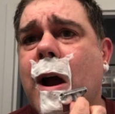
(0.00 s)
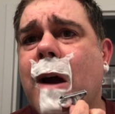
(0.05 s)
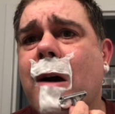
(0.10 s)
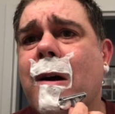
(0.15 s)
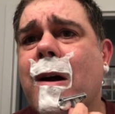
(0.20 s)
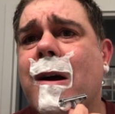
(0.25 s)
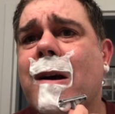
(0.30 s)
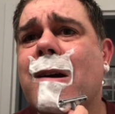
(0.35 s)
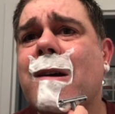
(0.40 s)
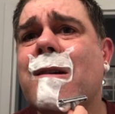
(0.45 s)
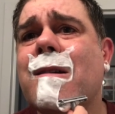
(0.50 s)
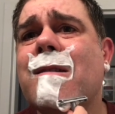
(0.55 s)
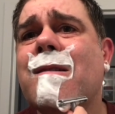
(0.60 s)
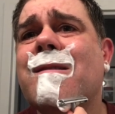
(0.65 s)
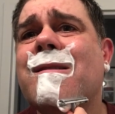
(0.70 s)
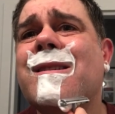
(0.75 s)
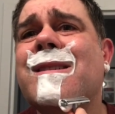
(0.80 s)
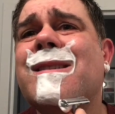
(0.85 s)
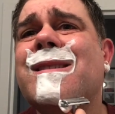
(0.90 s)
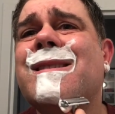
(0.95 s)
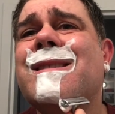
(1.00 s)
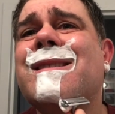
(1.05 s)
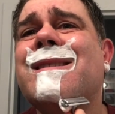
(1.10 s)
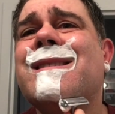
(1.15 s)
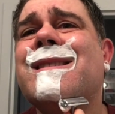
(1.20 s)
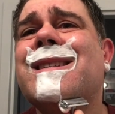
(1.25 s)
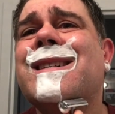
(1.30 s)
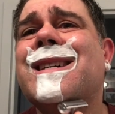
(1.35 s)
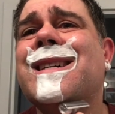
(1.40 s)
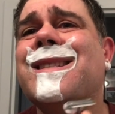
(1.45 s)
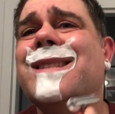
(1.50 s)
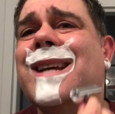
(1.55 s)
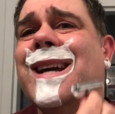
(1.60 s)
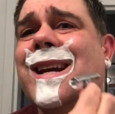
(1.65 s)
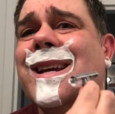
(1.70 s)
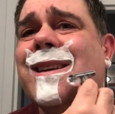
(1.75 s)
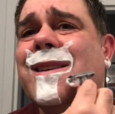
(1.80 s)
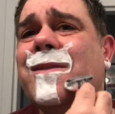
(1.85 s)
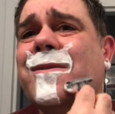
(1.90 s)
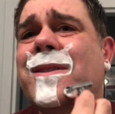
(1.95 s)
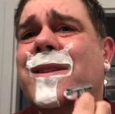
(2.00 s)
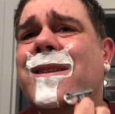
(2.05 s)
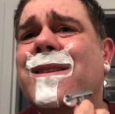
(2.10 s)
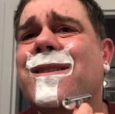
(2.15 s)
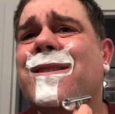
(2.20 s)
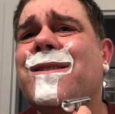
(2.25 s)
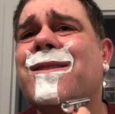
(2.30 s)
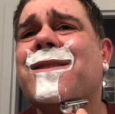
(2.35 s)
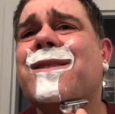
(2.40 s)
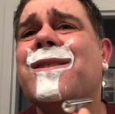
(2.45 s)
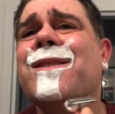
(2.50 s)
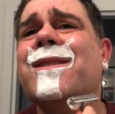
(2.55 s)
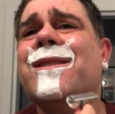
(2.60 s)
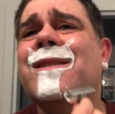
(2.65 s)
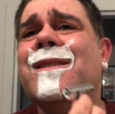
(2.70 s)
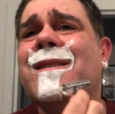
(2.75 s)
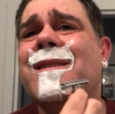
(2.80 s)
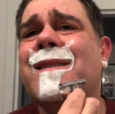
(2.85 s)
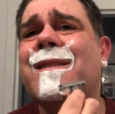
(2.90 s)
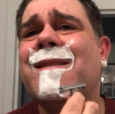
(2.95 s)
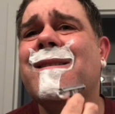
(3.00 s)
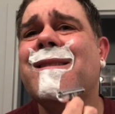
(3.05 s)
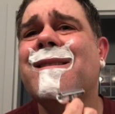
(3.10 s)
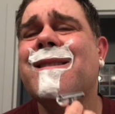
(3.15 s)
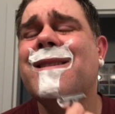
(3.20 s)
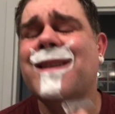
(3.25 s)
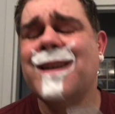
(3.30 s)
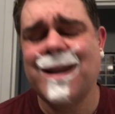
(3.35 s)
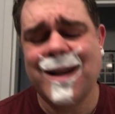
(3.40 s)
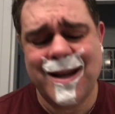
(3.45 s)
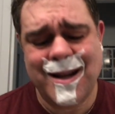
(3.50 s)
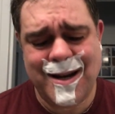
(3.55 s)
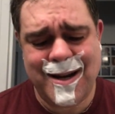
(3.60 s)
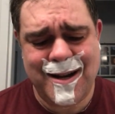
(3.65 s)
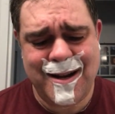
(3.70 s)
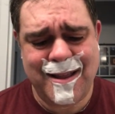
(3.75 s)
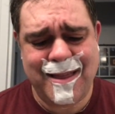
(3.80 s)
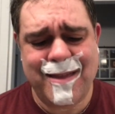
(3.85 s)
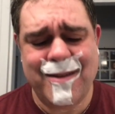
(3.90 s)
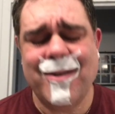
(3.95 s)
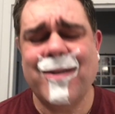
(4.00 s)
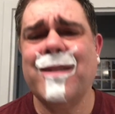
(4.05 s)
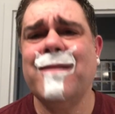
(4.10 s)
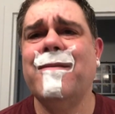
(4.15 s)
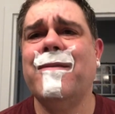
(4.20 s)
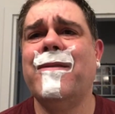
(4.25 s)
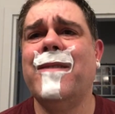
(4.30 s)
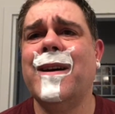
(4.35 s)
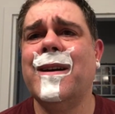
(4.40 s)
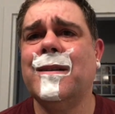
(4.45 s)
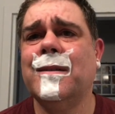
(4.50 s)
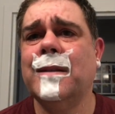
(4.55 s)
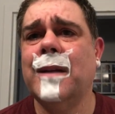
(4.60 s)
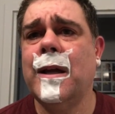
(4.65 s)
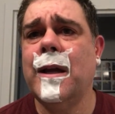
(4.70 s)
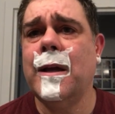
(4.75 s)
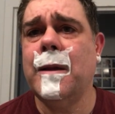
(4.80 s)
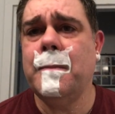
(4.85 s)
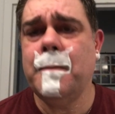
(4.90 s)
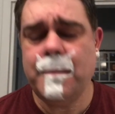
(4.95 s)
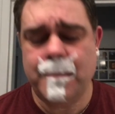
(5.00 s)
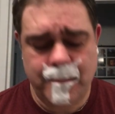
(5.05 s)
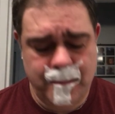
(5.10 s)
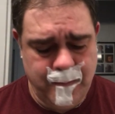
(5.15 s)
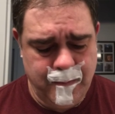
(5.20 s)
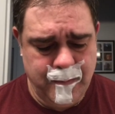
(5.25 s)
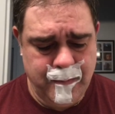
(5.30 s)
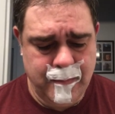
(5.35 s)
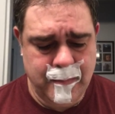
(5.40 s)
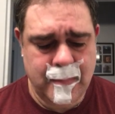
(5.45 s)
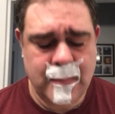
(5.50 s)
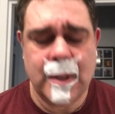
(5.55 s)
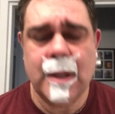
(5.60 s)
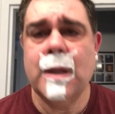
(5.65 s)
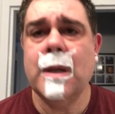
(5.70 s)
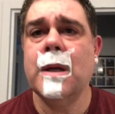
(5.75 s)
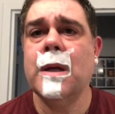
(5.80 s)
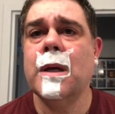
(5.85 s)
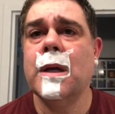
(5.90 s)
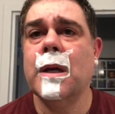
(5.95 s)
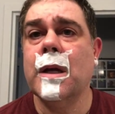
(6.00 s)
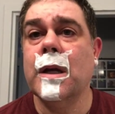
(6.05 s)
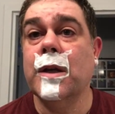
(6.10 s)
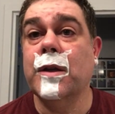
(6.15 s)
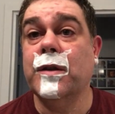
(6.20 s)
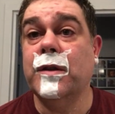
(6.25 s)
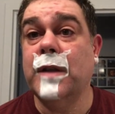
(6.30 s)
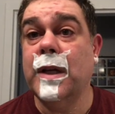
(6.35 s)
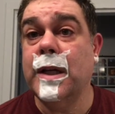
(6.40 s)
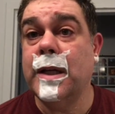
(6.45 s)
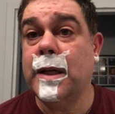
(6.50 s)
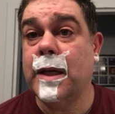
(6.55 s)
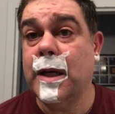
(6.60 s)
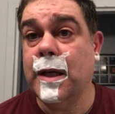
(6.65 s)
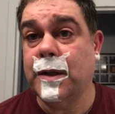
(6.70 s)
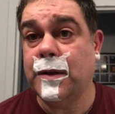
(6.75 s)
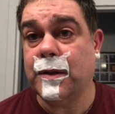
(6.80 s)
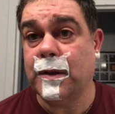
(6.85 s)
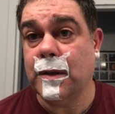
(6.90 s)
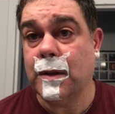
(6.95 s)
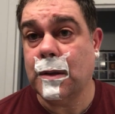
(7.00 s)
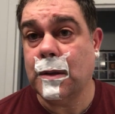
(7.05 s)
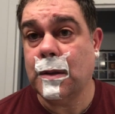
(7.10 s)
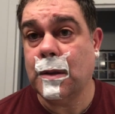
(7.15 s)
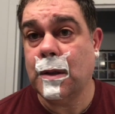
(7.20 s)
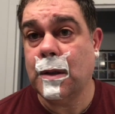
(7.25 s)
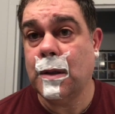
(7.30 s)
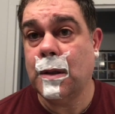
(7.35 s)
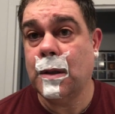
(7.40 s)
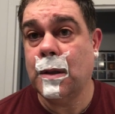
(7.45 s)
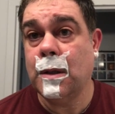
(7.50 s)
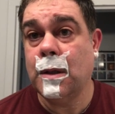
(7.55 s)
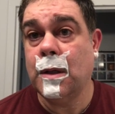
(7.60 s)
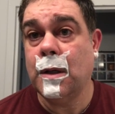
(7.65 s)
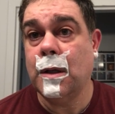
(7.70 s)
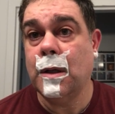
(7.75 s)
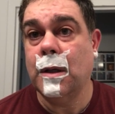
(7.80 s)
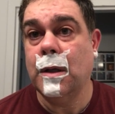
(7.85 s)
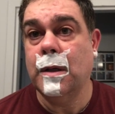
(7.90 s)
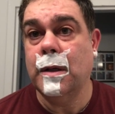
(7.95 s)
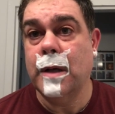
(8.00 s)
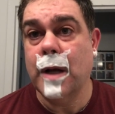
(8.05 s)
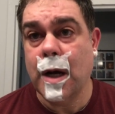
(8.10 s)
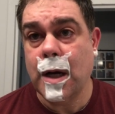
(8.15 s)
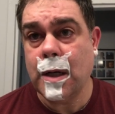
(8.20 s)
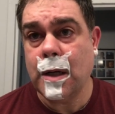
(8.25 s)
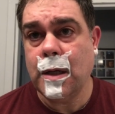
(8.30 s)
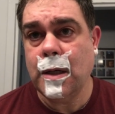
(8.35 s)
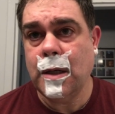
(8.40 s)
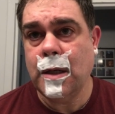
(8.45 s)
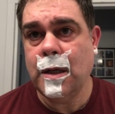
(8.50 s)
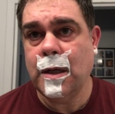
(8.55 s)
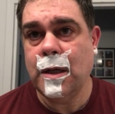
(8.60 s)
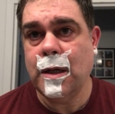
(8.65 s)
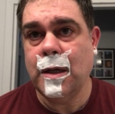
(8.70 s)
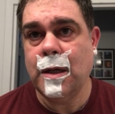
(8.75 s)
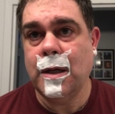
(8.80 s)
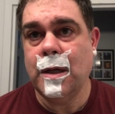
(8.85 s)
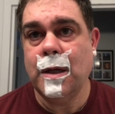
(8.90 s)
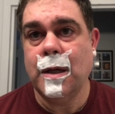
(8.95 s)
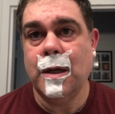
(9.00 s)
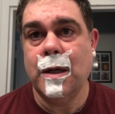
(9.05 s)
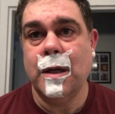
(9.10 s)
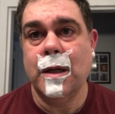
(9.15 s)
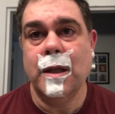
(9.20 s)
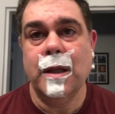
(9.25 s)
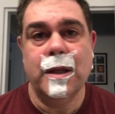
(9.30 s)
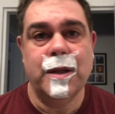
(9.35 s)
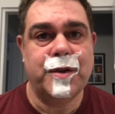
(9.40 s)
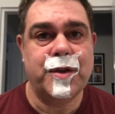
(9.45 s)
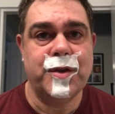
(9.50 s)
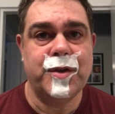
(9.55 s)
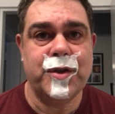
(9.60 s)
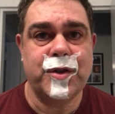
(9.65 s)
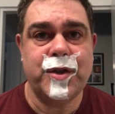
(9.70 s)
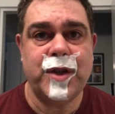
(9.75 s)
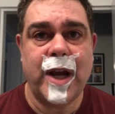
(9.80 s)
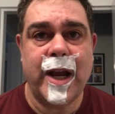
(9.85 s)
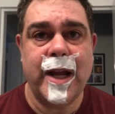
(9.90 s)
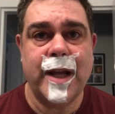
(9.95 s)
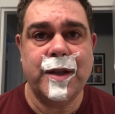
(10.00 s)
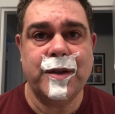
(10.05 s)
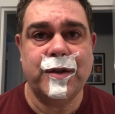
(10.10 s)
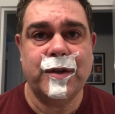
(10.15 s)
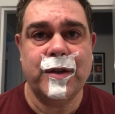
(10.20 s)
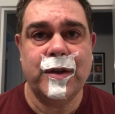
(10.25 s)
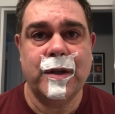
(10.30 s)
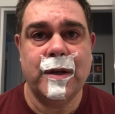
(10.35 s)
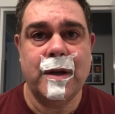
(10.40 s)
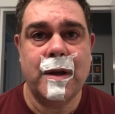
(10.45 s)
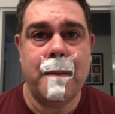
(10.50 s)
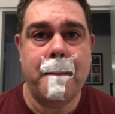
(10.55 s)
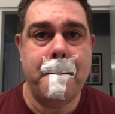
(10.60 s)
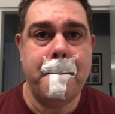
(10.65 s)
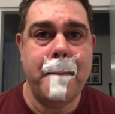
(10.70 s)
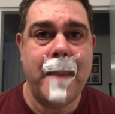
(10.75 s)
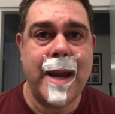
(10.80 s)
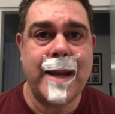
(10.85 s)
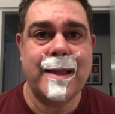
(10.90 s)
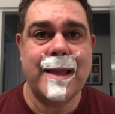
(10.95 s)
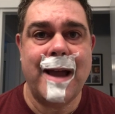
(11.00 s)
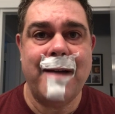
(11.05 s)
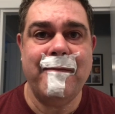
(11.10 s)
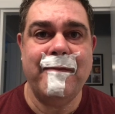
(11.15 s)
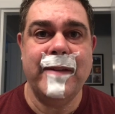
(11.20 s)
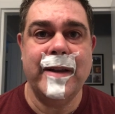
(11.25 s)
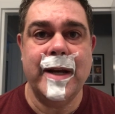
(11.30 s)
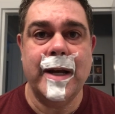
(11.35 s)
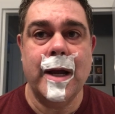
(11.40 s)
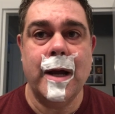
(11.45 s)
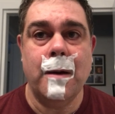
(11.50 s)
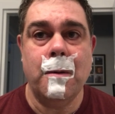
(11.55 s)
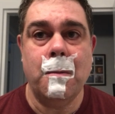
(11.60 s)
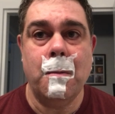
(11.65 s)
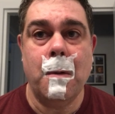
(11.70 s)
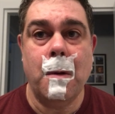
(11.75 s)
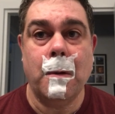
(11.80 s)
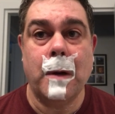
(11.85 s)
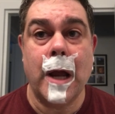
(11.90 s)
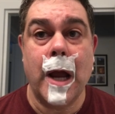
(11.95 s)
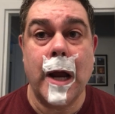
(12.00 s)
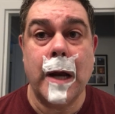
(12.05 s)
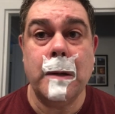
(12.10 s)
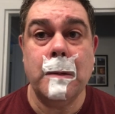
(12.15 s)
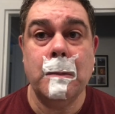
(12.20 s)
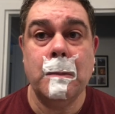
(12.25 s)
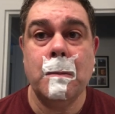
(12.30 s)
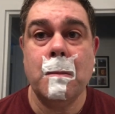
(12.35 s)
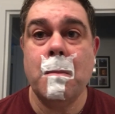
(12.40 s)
Eric. Let me tag you in this. And then the third and final name is D. Keister. Doug, this is your chance. Make that video, okay?